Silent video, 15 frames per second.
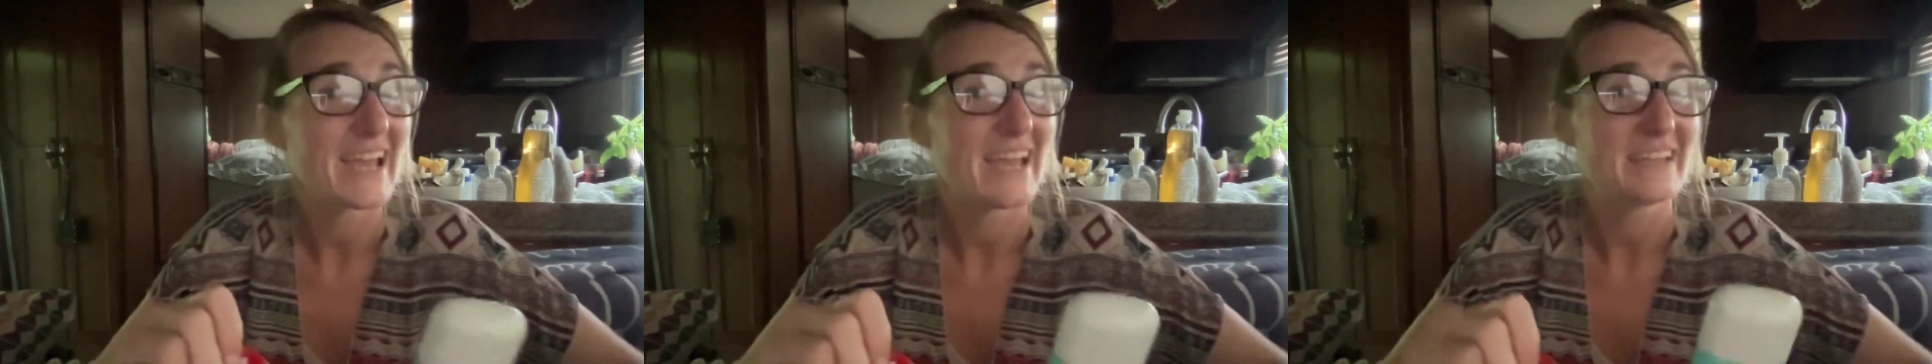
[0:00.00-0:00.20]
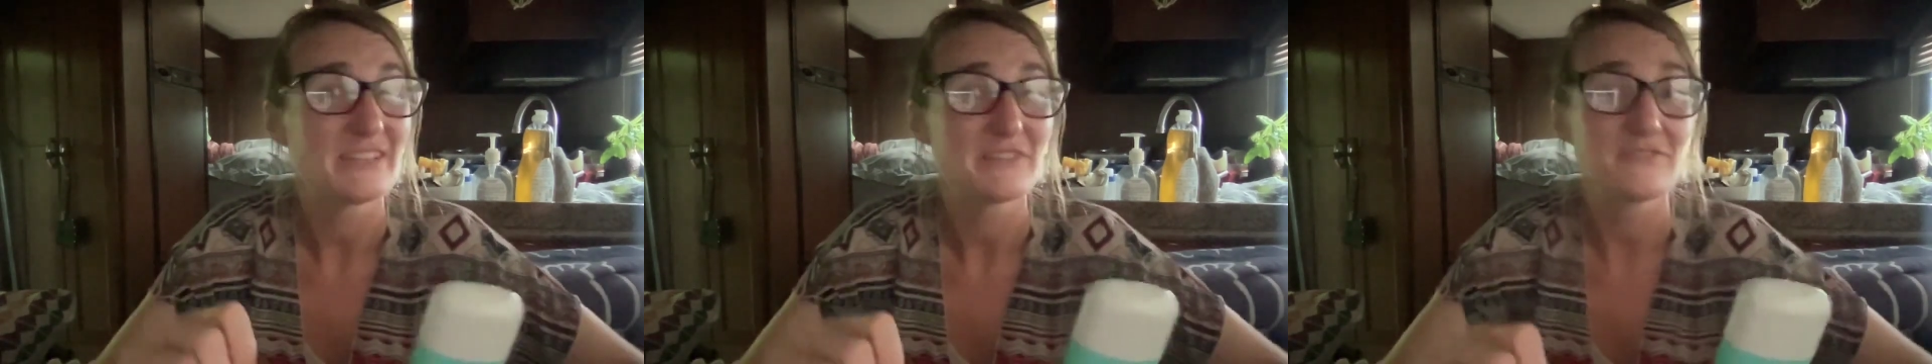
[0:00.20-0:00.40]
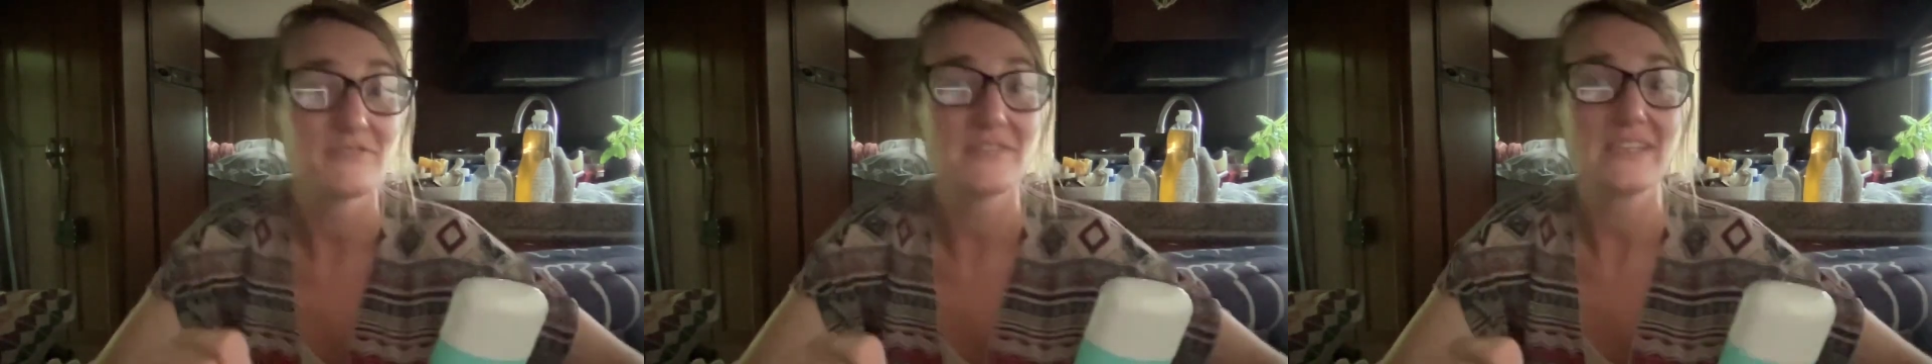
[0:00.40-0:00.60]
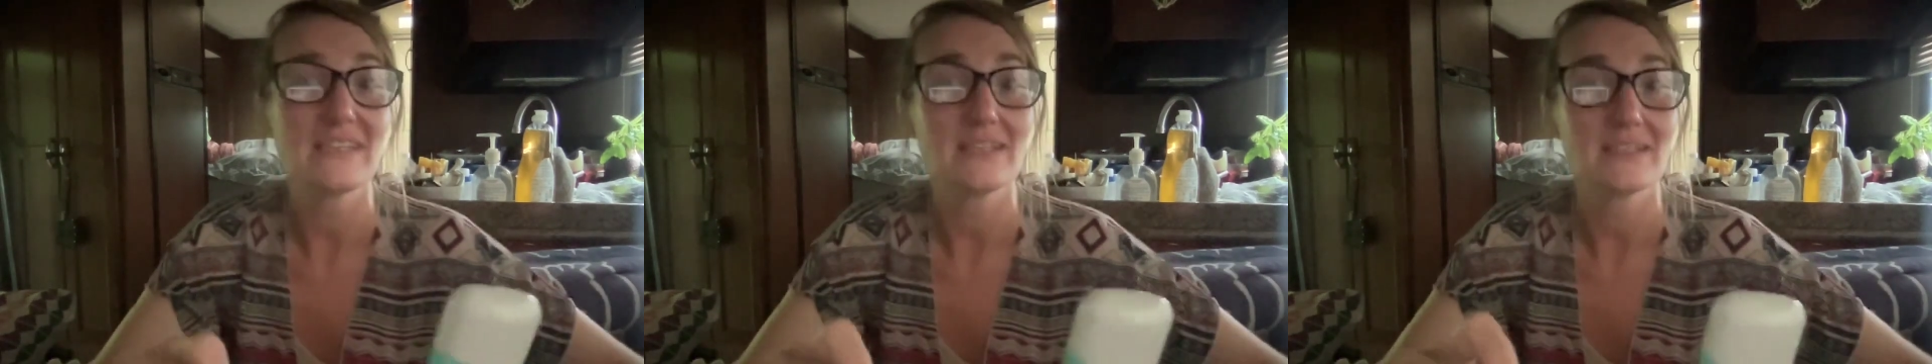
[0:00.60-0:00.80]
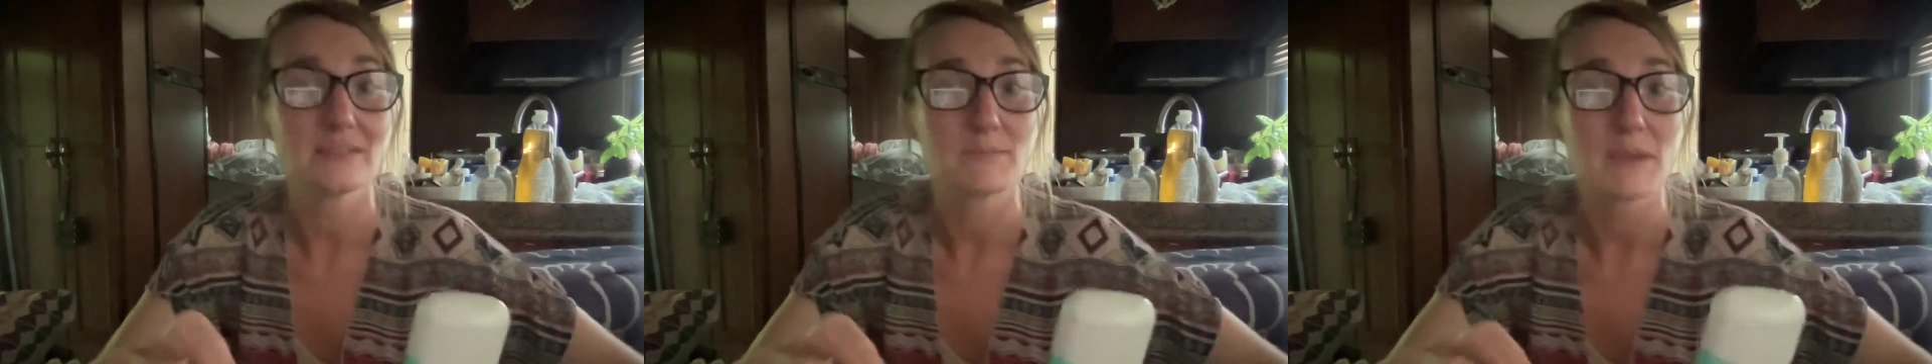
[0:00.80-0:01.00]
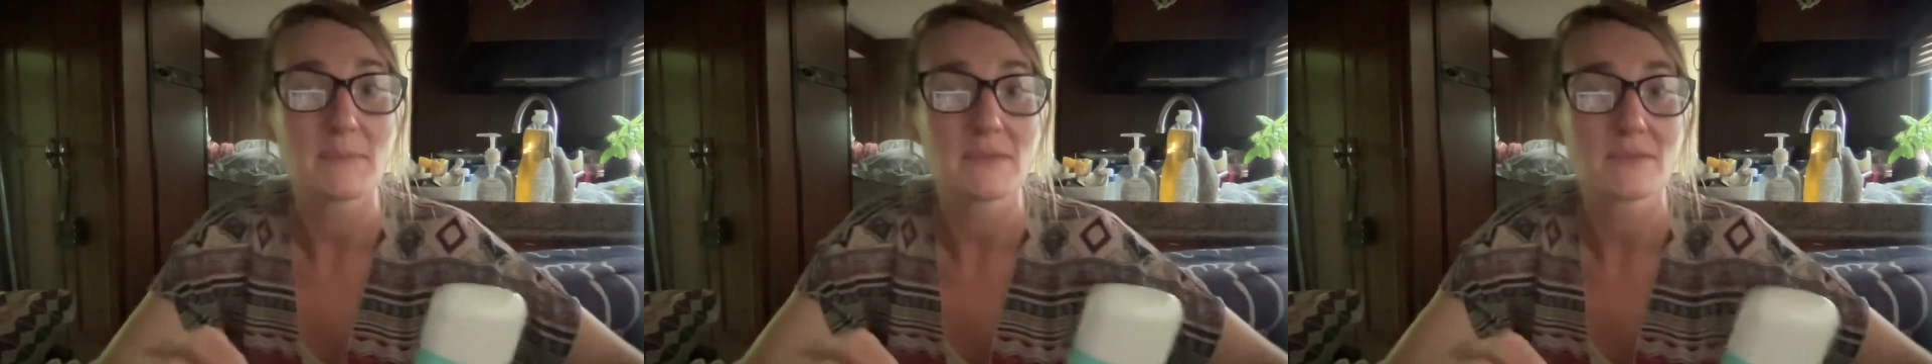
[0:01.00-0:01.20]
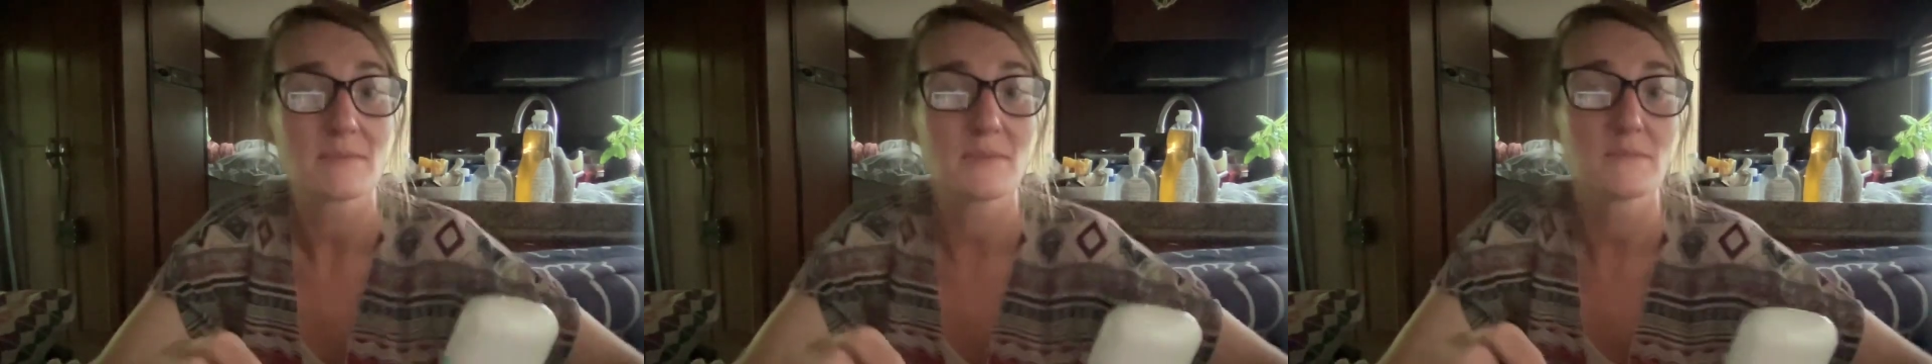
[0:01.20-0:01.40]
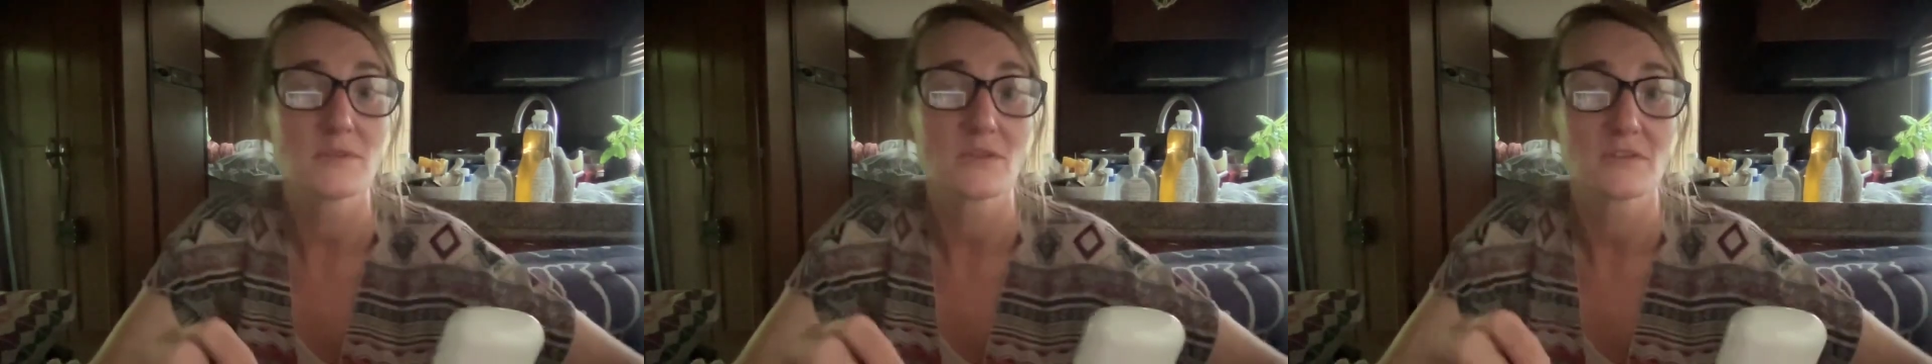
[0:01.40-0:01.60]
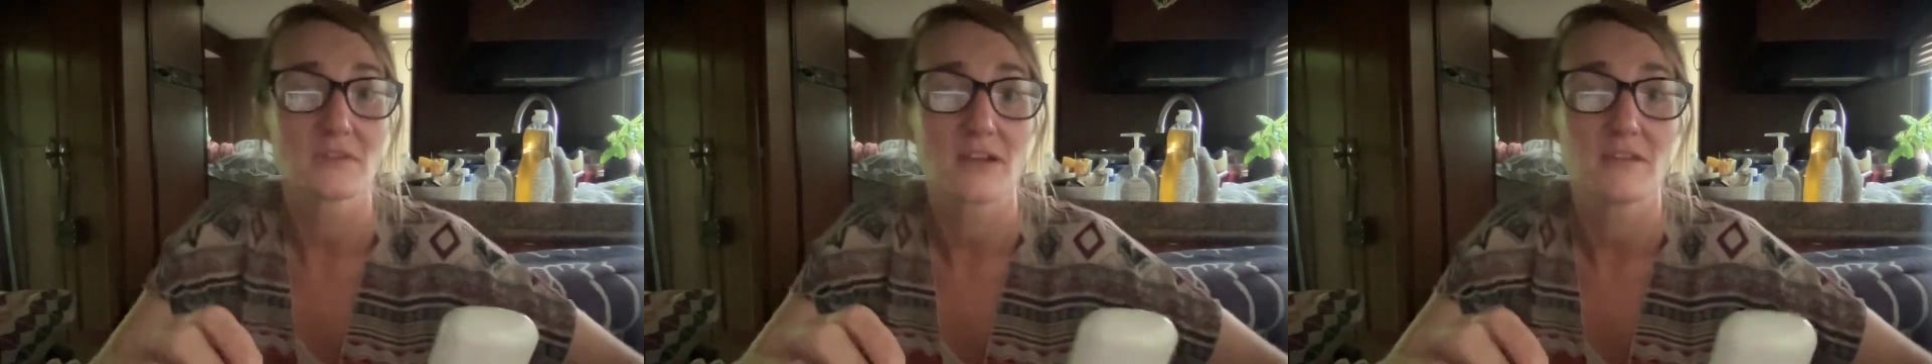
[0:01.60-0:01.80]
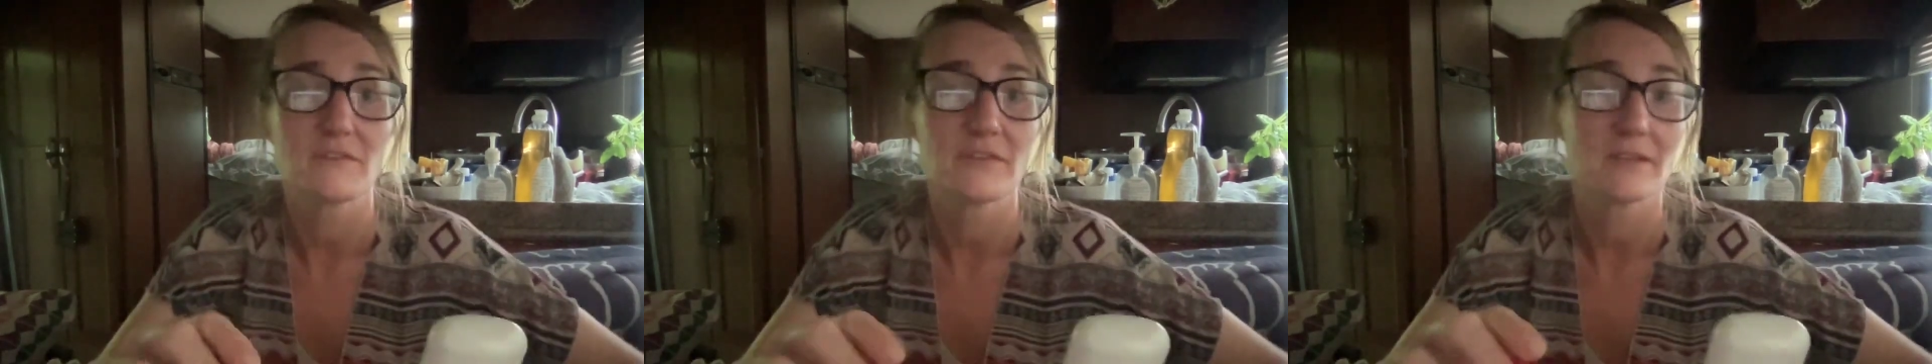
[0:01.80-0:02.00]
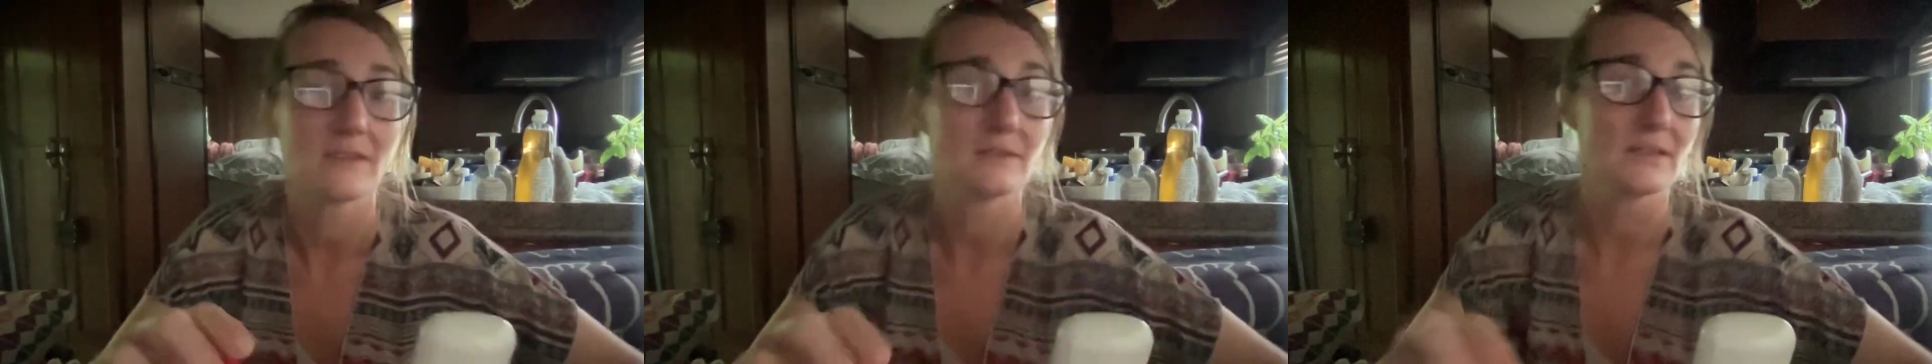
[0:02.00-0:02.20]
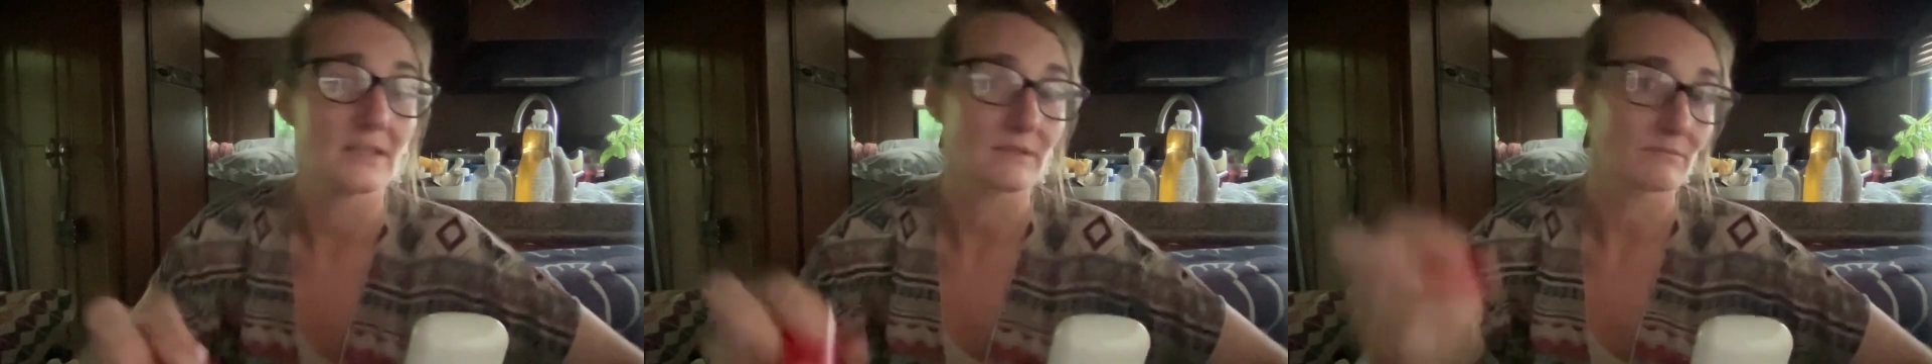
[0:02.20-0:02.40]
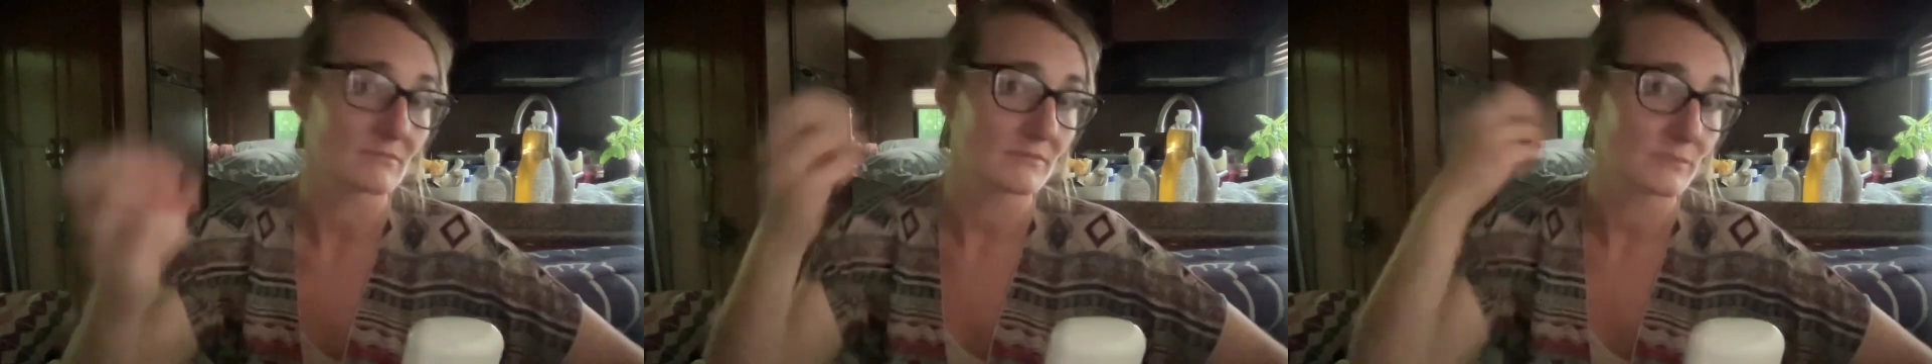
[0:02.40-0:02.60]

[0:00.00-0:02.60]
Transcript: and you feel it. Maybe sometimes you also kind of feel it like